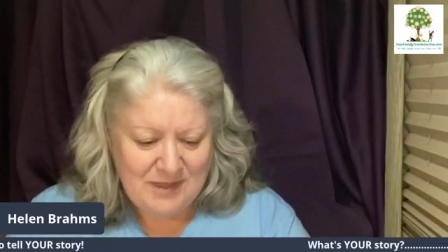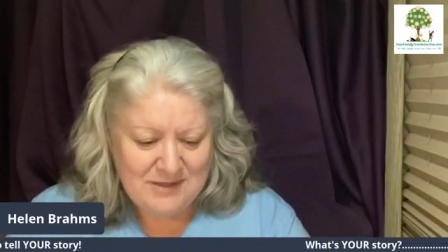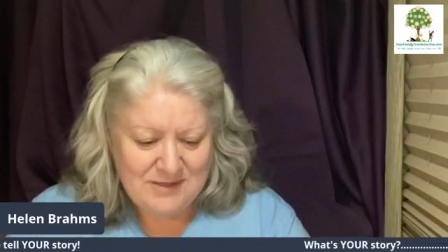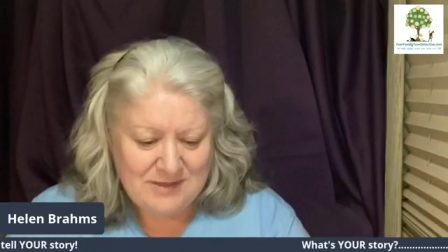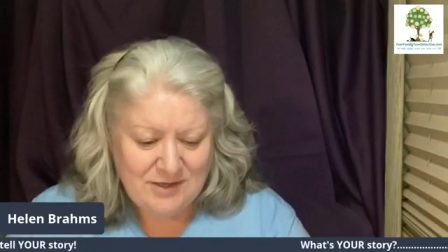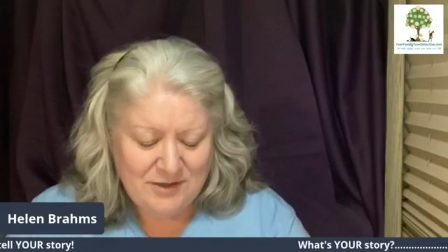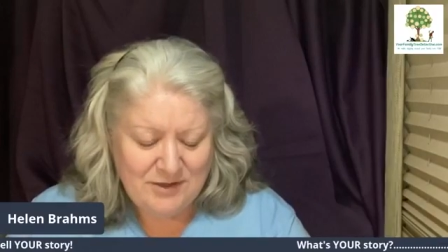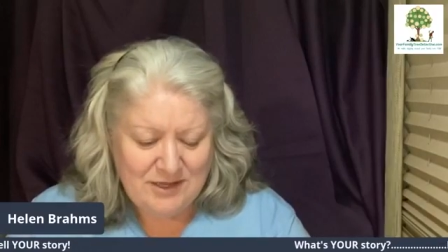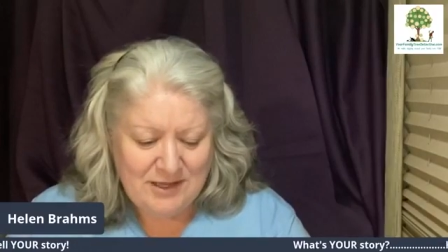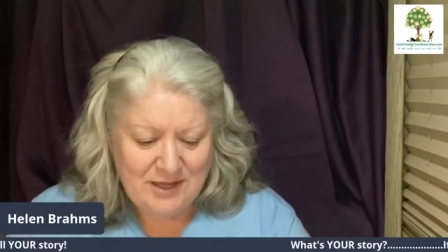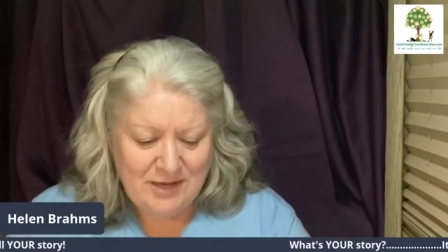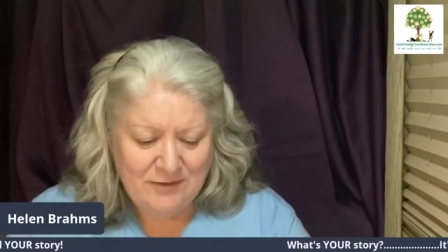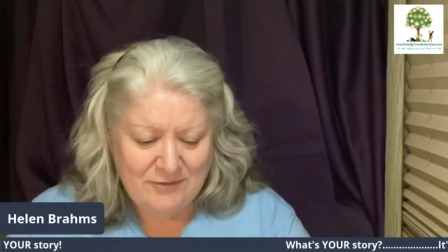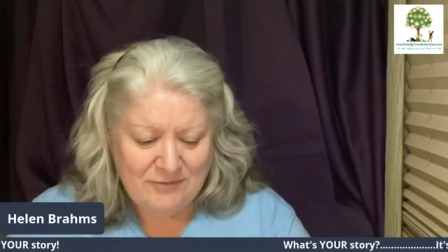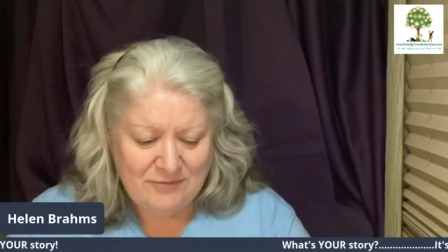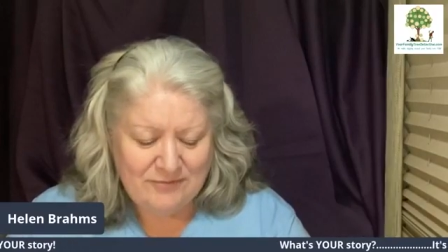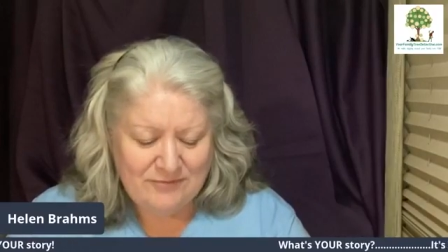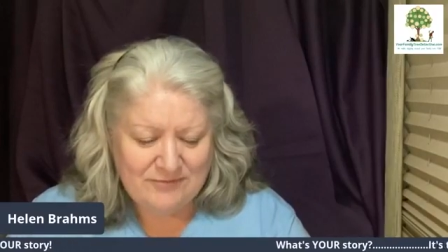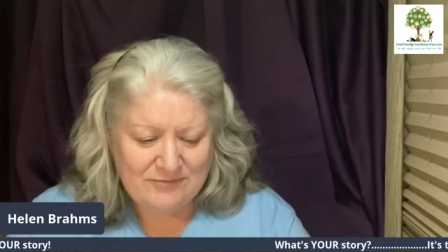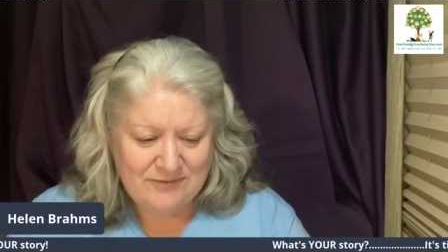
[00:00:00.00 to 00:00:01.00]
So yeah,
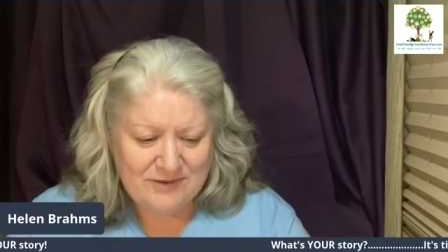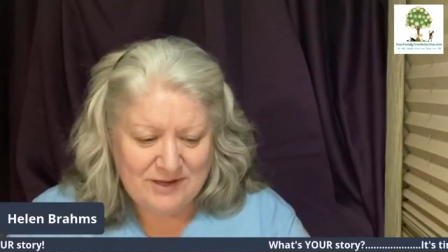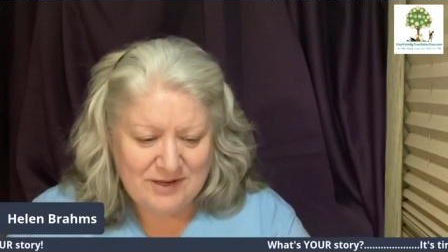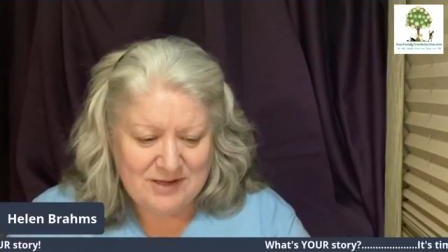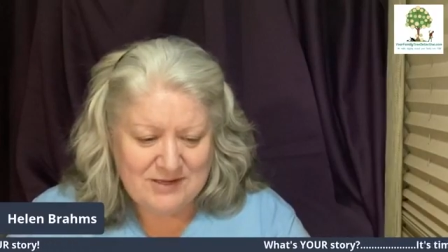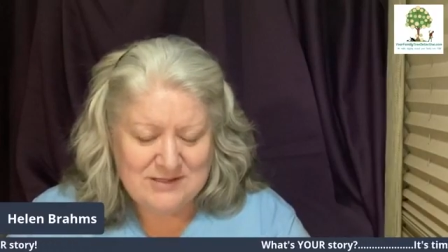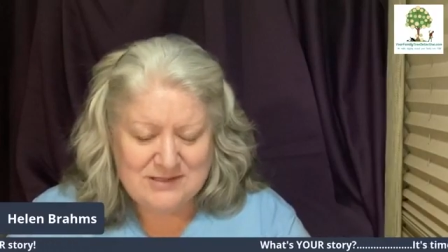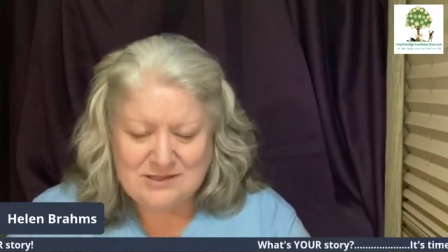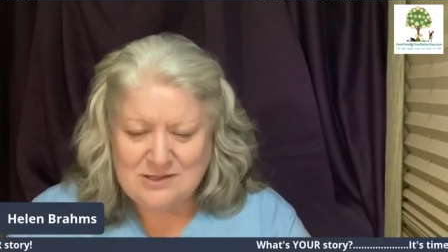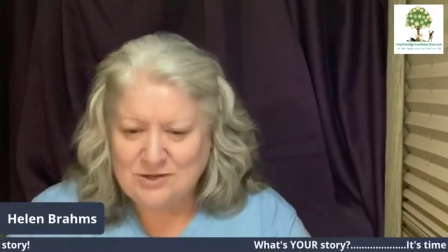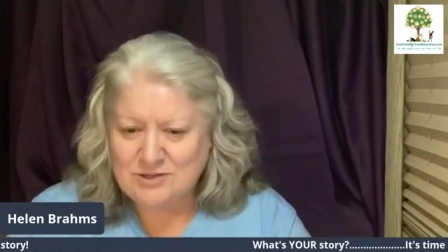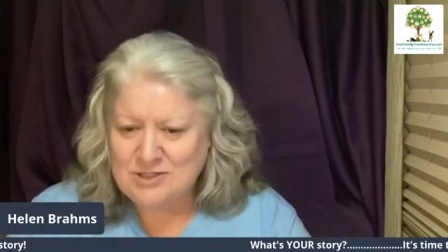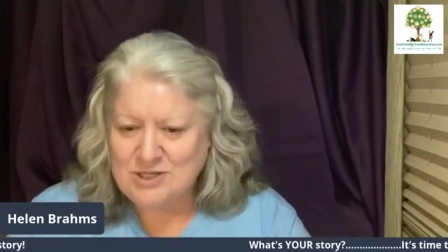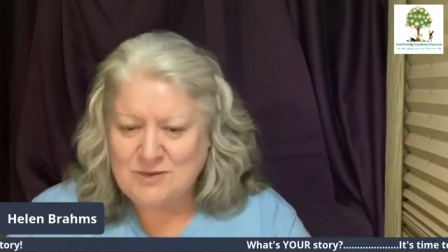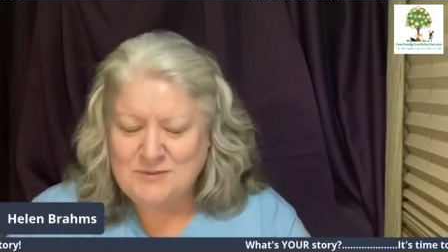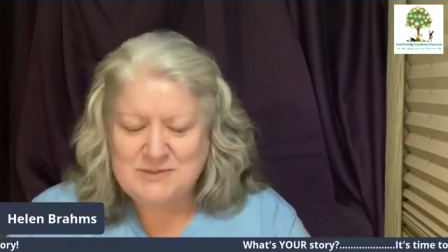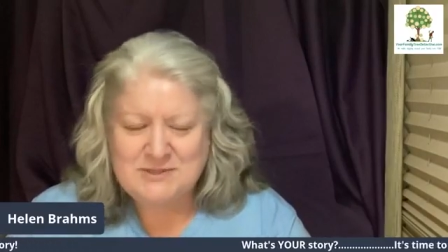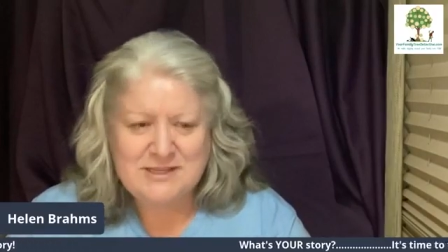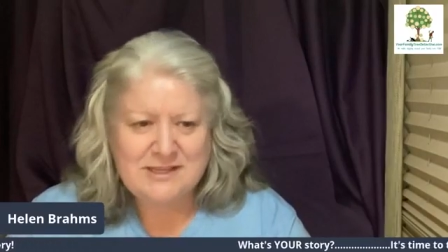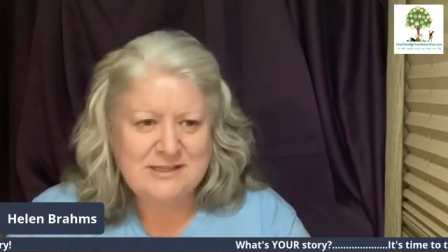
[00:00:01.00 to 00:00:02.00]
because
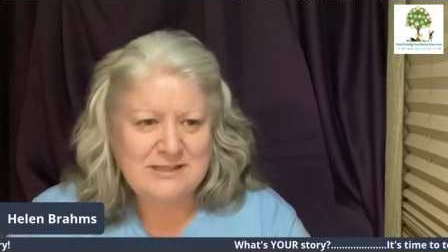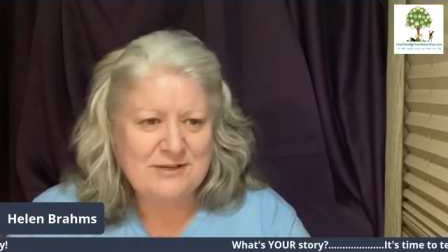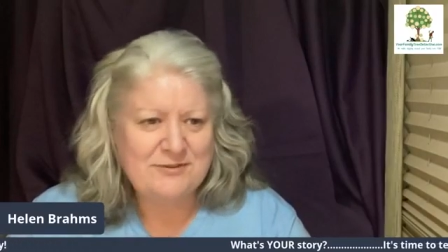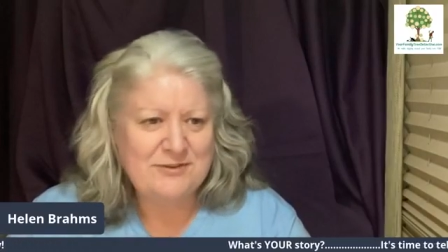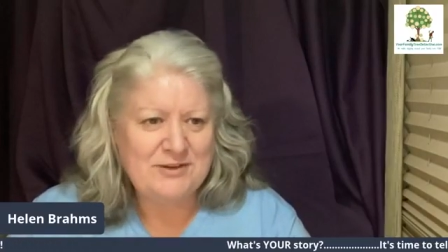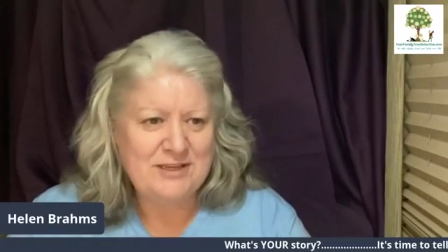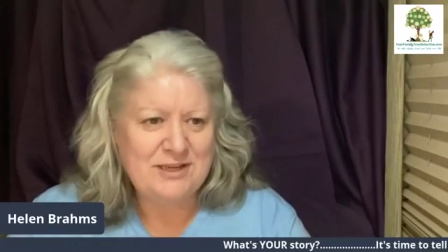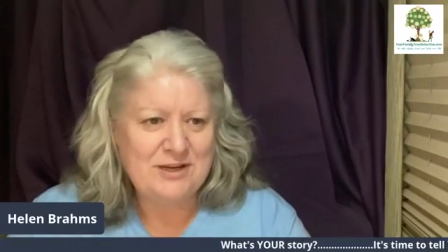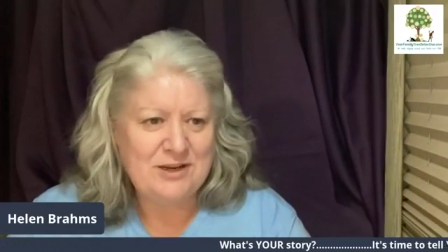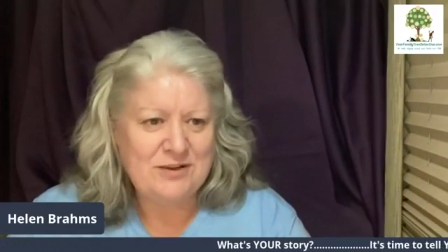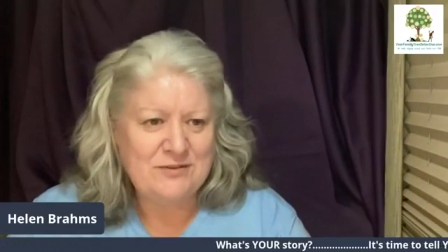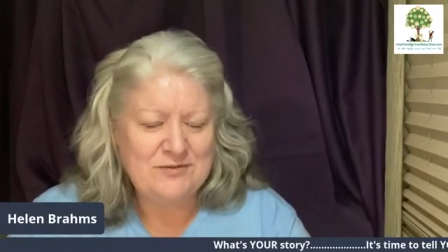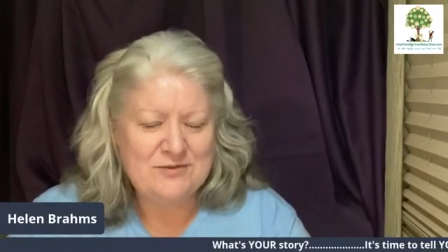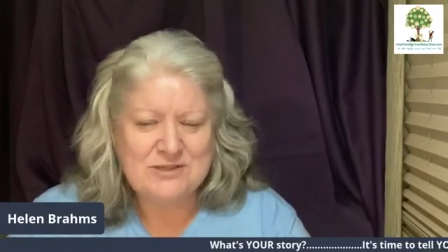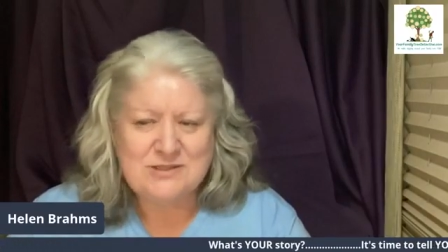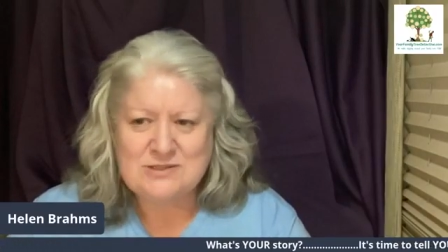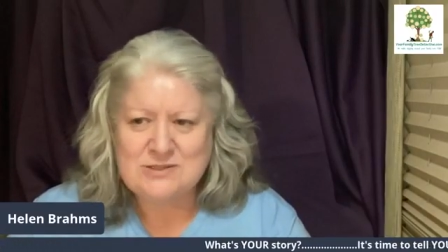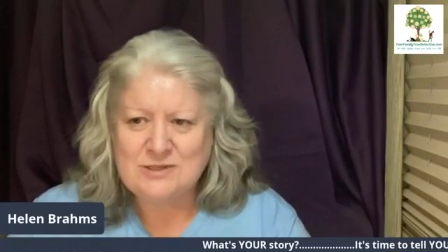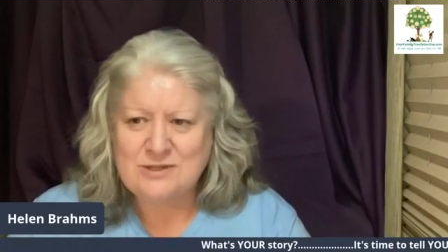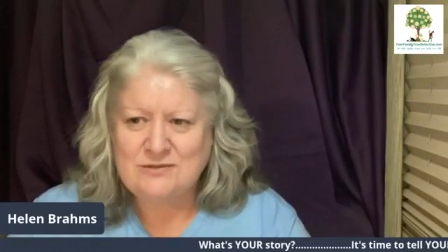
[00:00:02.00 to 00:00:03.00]
October 2nd every year, I've
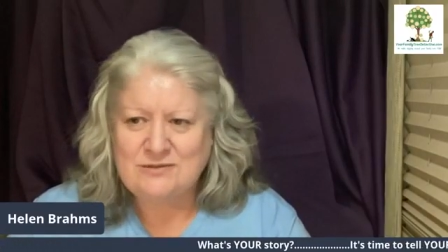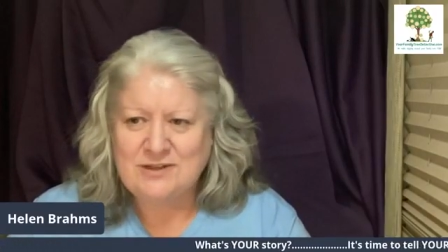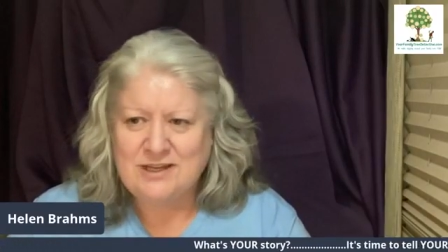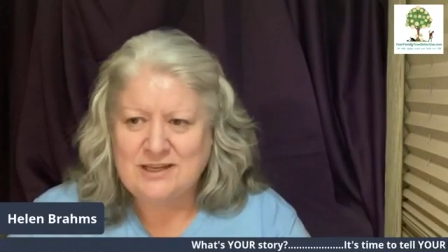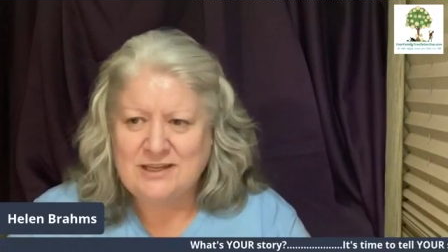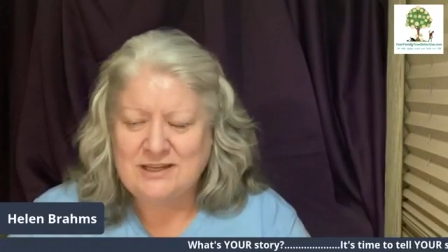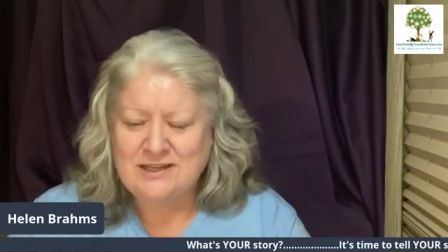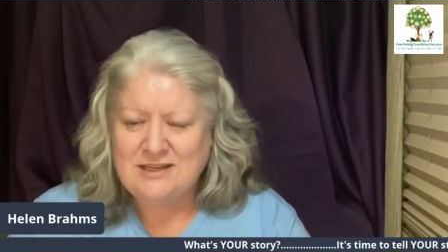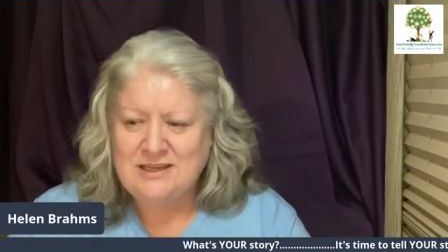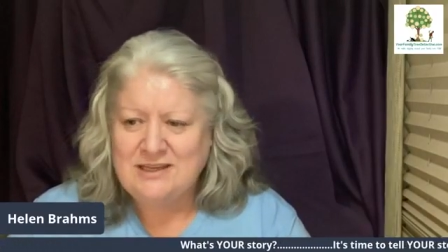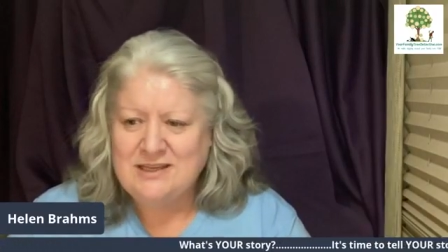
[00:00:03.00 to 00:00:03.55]
just sort of like